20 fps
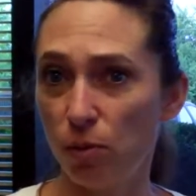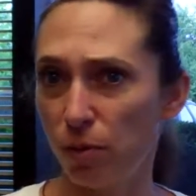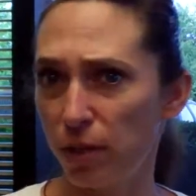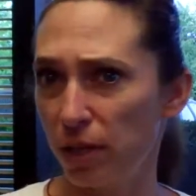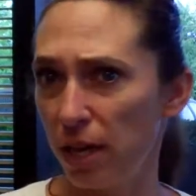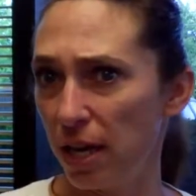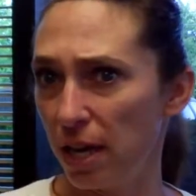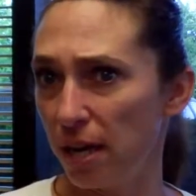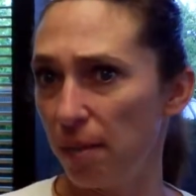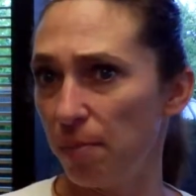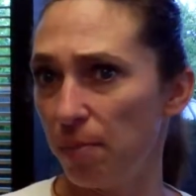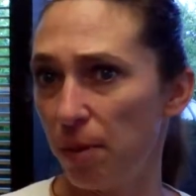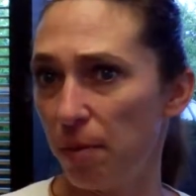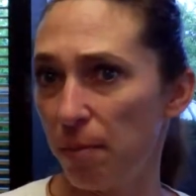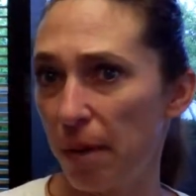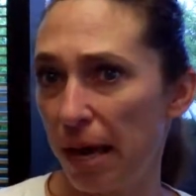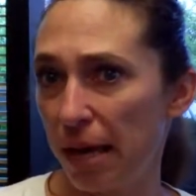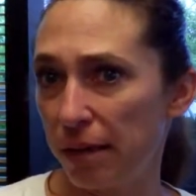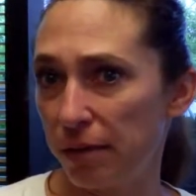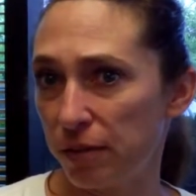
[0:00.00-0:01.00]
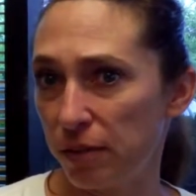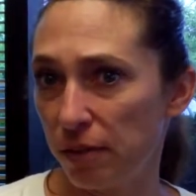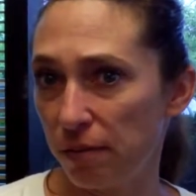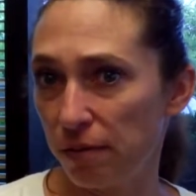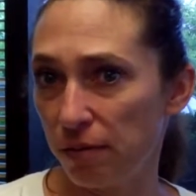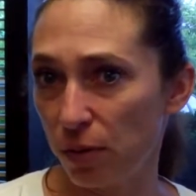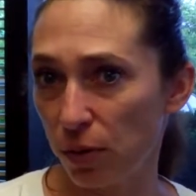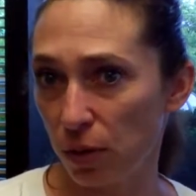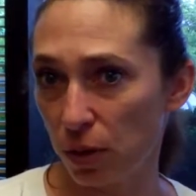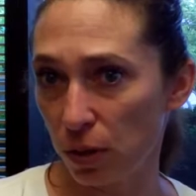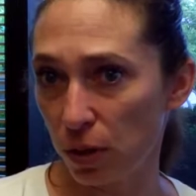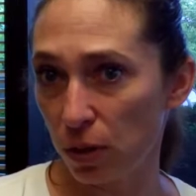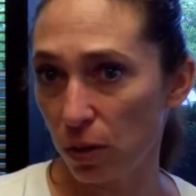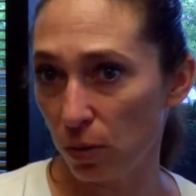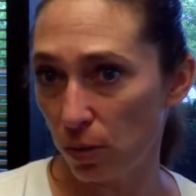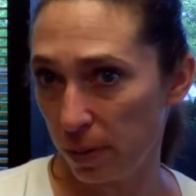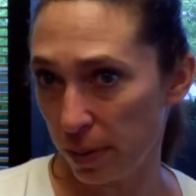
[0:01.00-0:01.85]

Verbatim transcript: would keep the magazine for a little